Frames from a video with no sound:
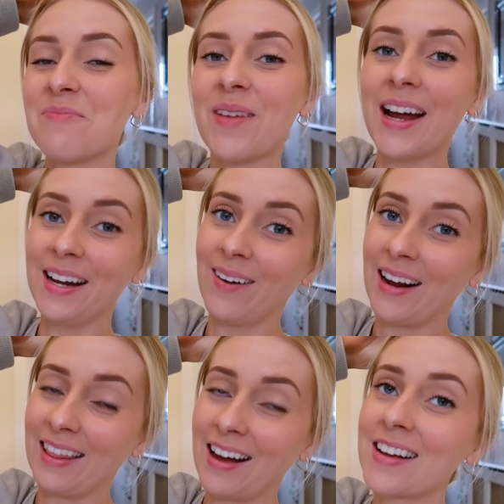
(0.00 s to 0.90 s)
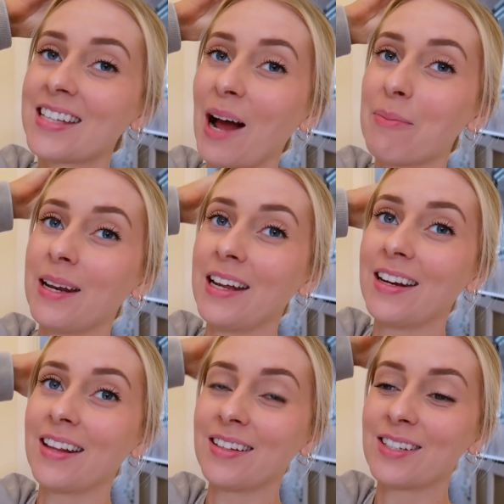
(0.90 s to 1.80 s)
But anyway, that's
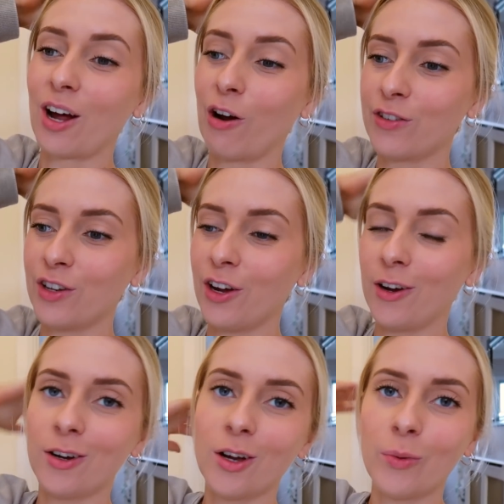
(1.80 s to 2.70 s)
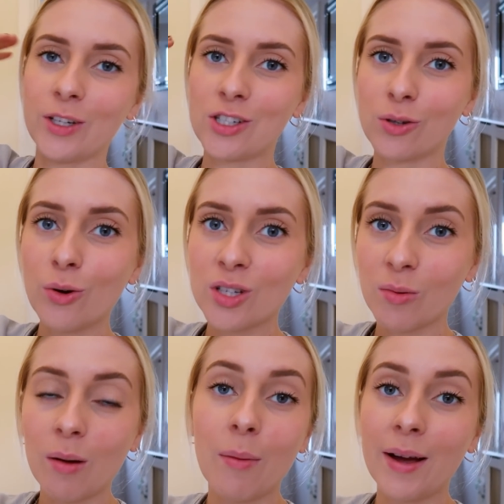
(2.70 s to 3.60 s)
happening this afternoon, which is also
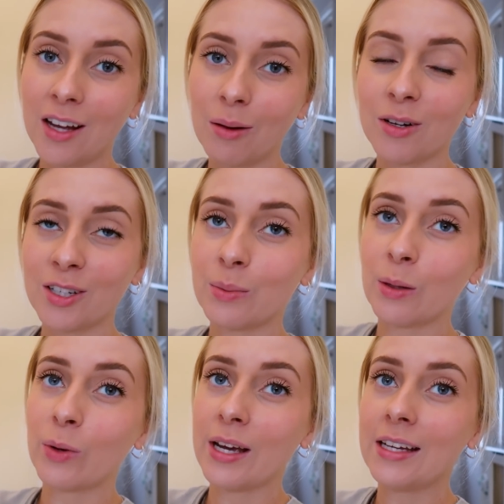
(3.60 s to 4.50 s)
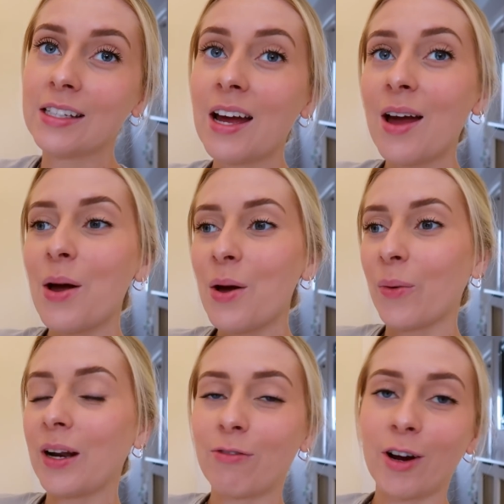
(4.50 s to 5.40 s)
why my makeup looks a bit weird.
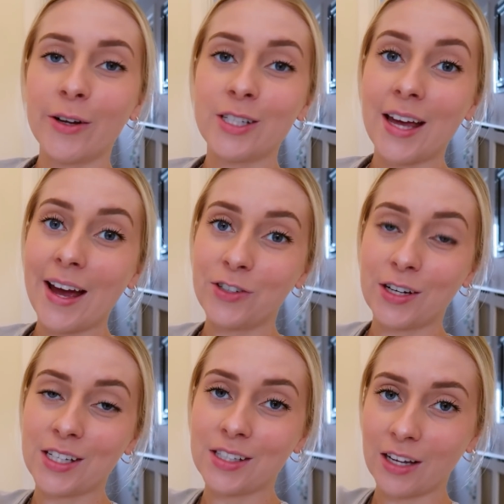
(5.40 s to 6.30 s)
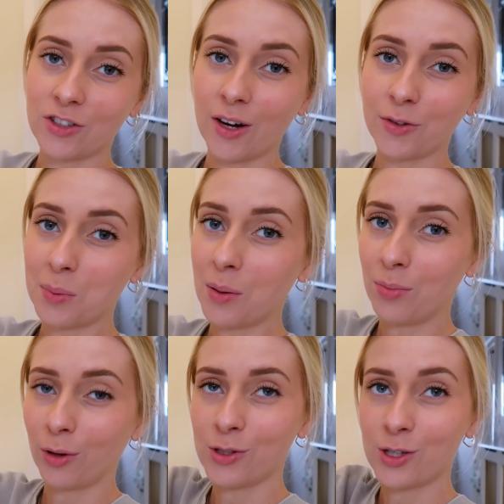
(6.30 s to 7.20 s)
Whenever I go to the hairdressers, I try not to put
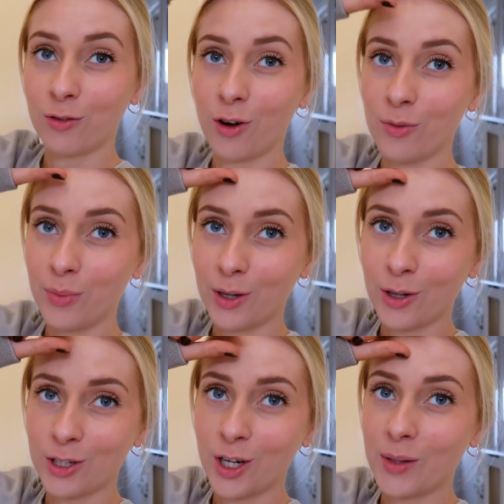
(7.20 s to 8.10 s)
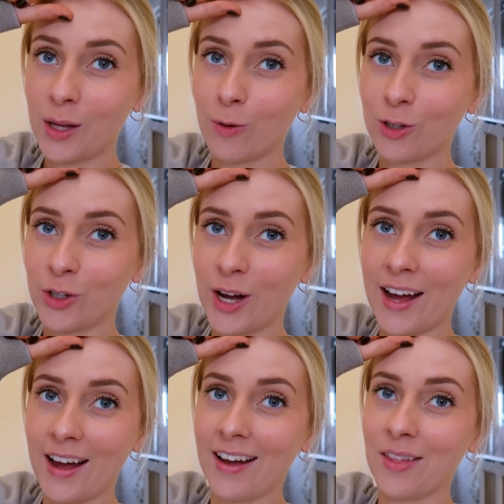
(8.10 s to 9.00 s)
bronzer on because you know when they wash your
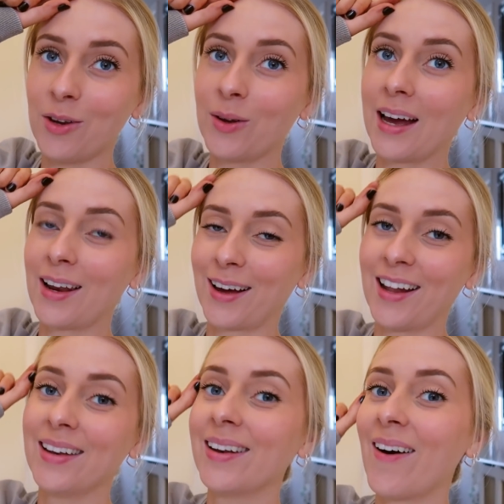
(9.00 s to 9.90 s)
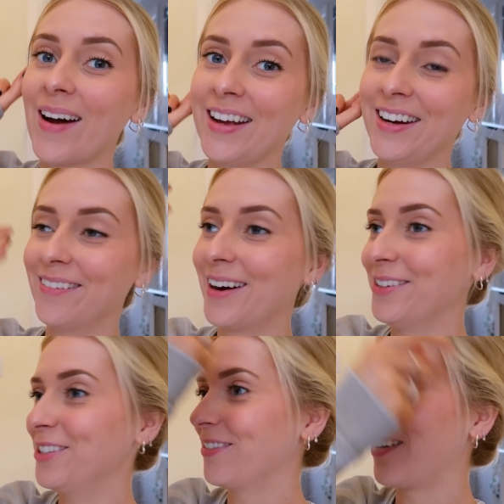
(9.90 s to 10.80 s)
hair and then you get like a line
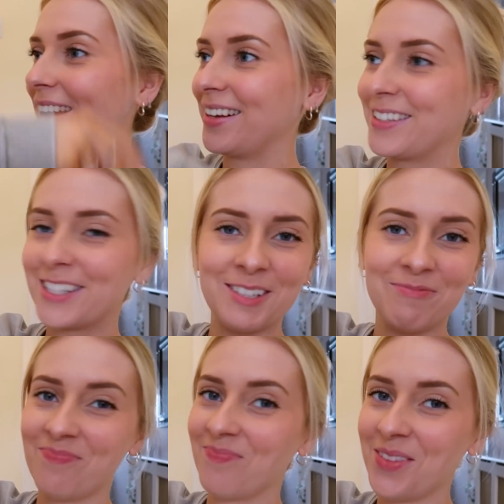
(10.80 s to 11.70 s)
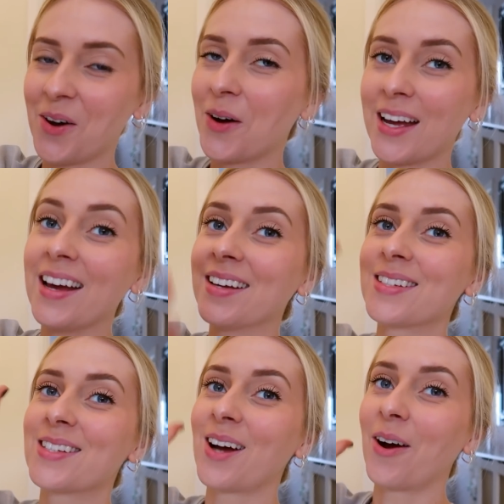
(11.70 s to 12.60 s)
around your face? not it.
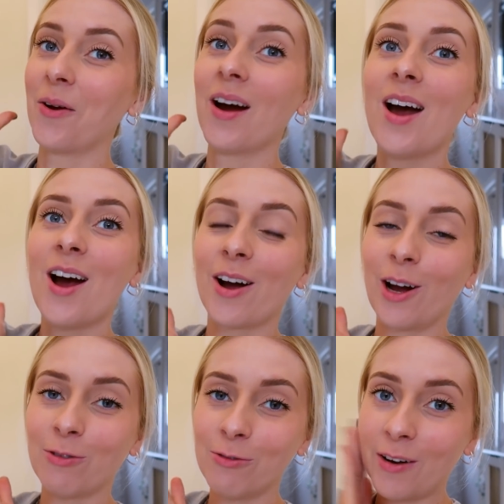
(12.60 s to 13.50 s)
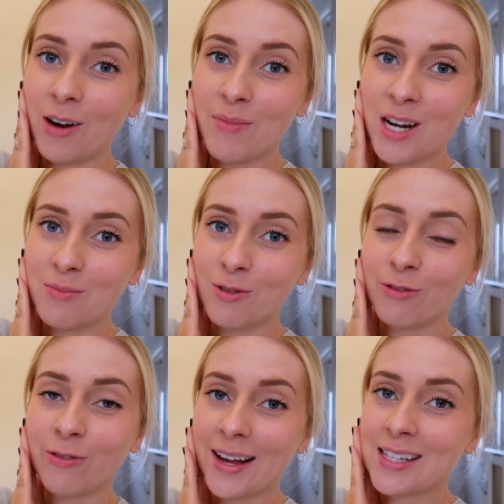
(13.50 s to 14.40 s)
So I go for very minimal
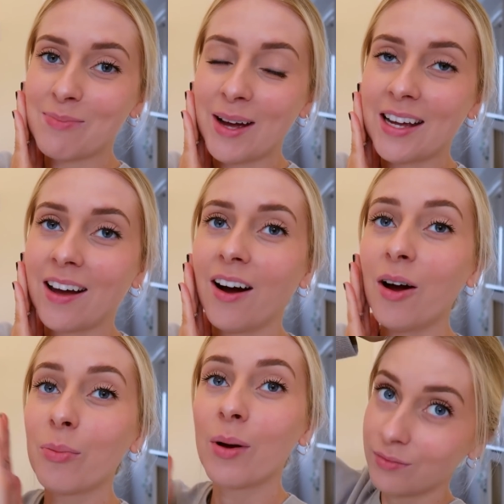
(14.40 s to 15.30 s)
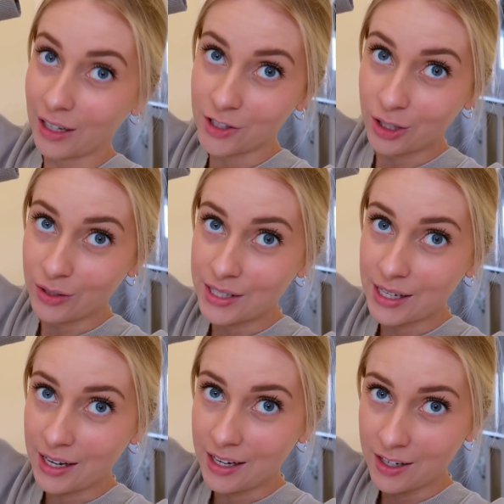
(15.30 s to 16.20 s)
face makeup. As you can
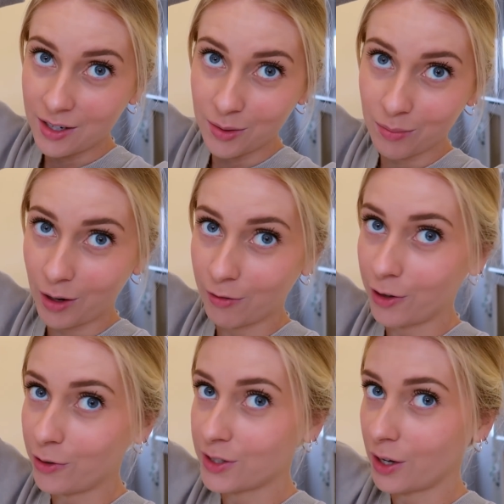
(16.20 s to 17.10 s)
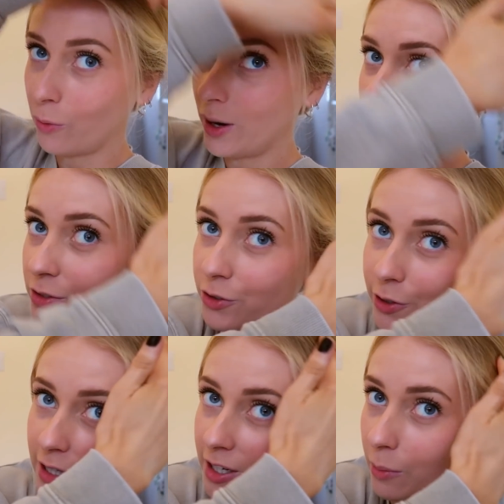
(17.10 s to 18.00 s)
see, my roots are well and
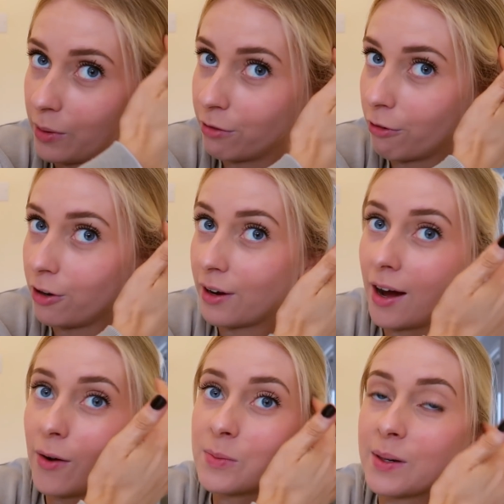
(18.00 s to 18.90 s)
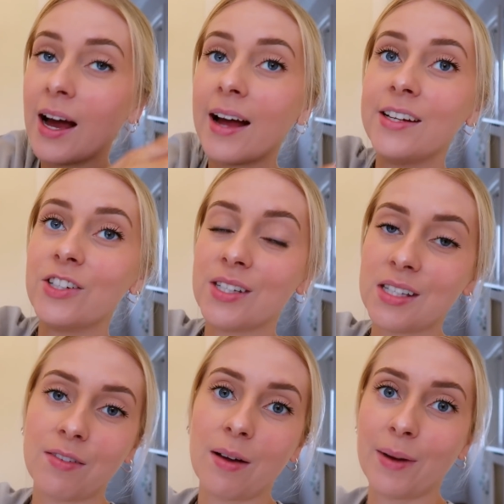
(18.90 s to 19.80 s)
truly coming through now. It's been ages
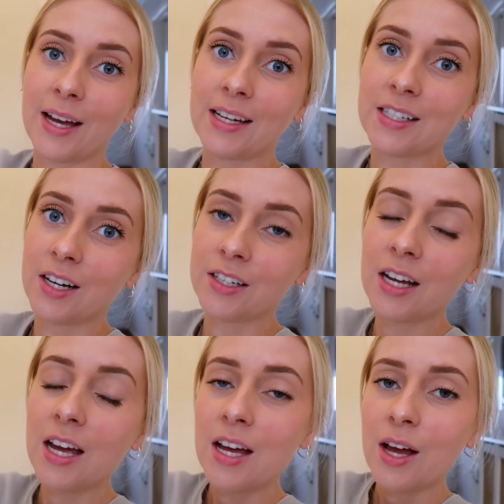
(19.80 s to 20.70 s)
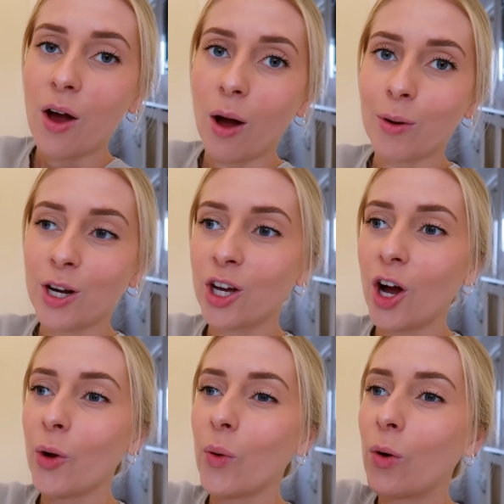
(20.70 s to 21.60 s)
since I've had my hair done. I'm gonna
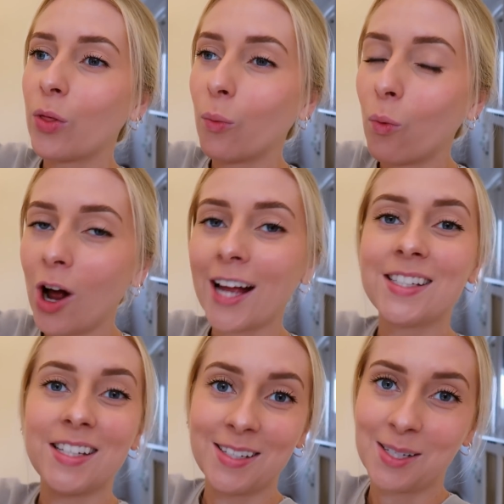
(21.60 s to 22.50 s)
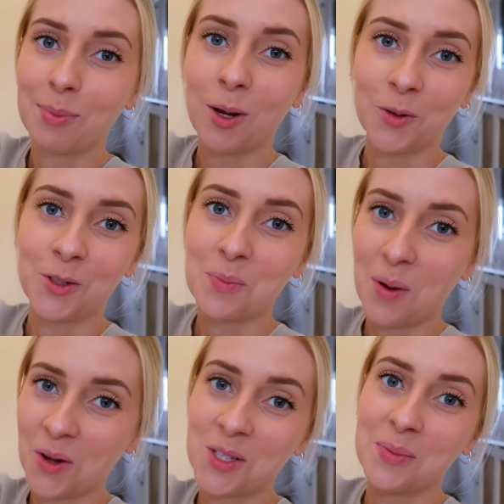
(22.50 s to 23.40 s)
go the whitest blonde
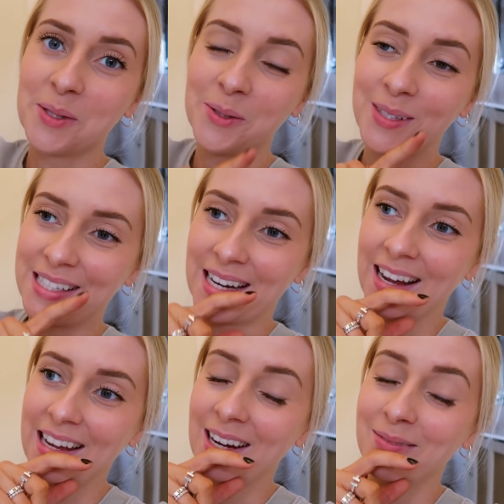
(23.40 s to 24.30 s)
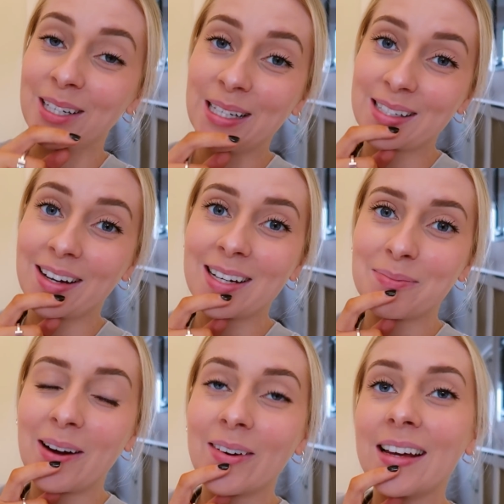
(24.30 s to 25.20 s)
possible today and I'm really excited
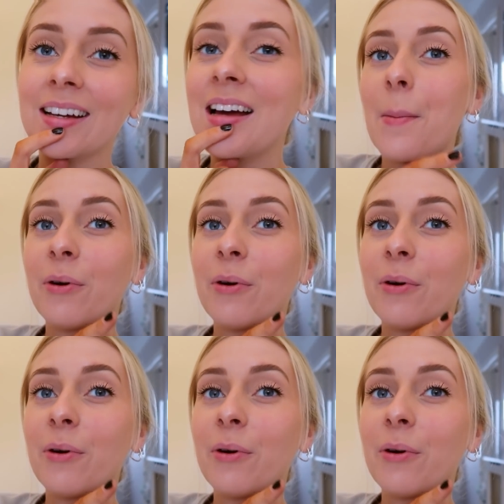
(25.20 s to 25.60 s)
about it.